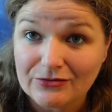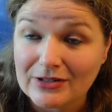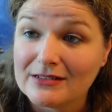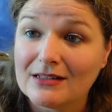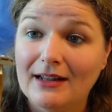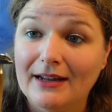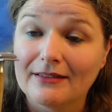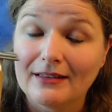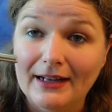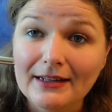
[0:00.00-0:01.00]
a razor
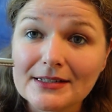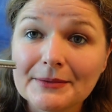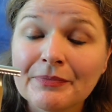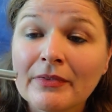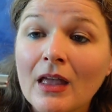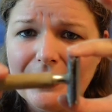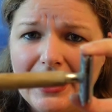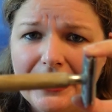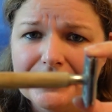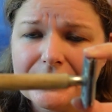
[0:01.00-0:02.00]
like that. The
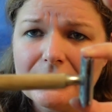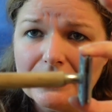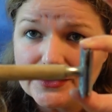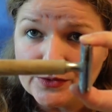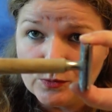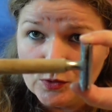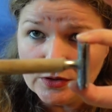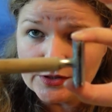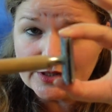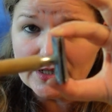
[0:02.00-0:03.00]
handle is
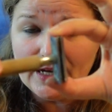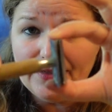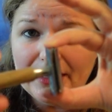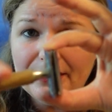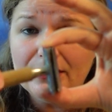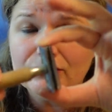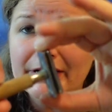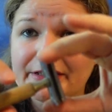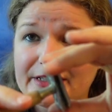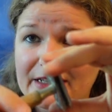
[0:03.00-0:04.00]
wood and then the
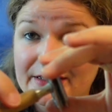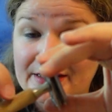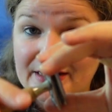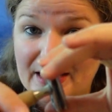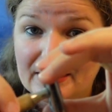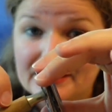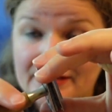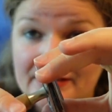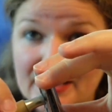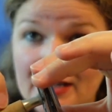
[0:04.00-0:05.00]
rest is stainless
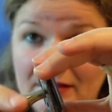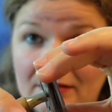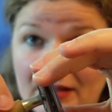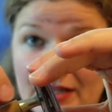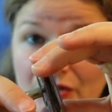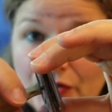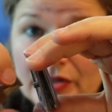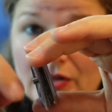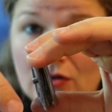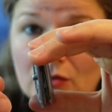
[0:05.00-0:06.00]
steel, and you
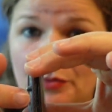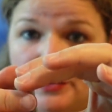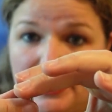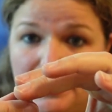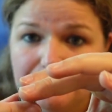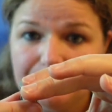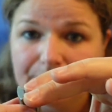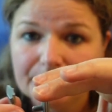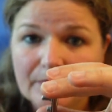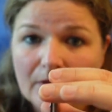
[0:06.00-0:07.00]
can open it
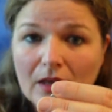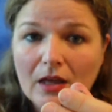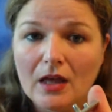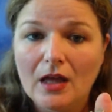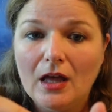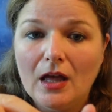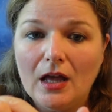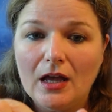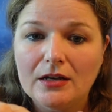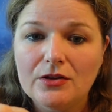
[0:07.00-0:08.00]

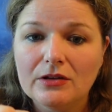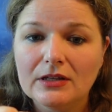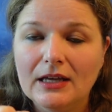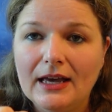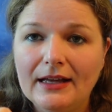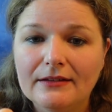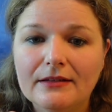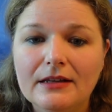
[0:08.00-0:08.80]
and you can get